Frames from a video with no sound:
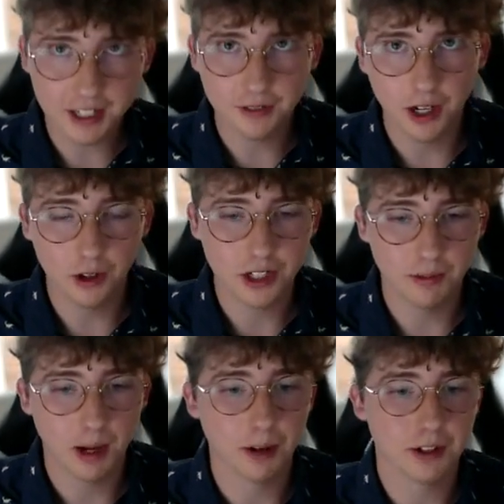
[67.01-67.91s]
followers on
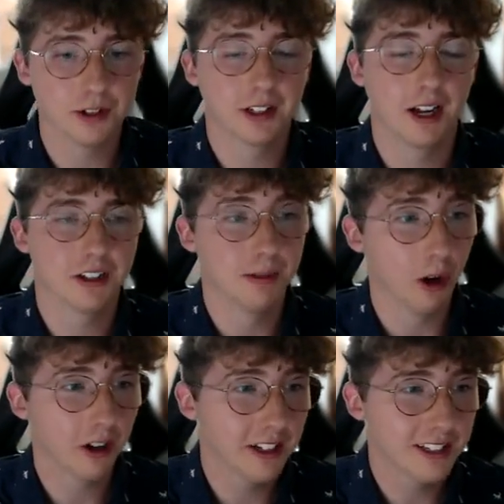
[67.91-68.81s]
my personal account to
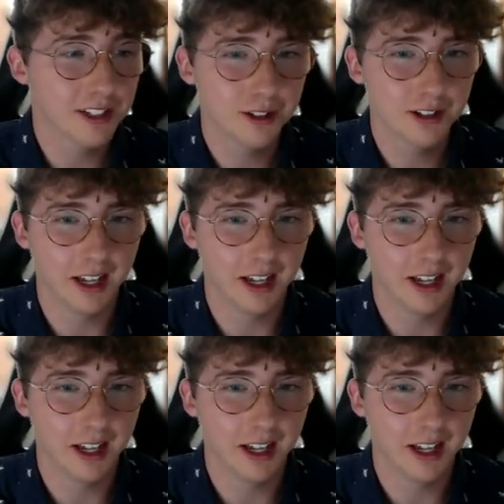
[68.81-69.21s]
market it to.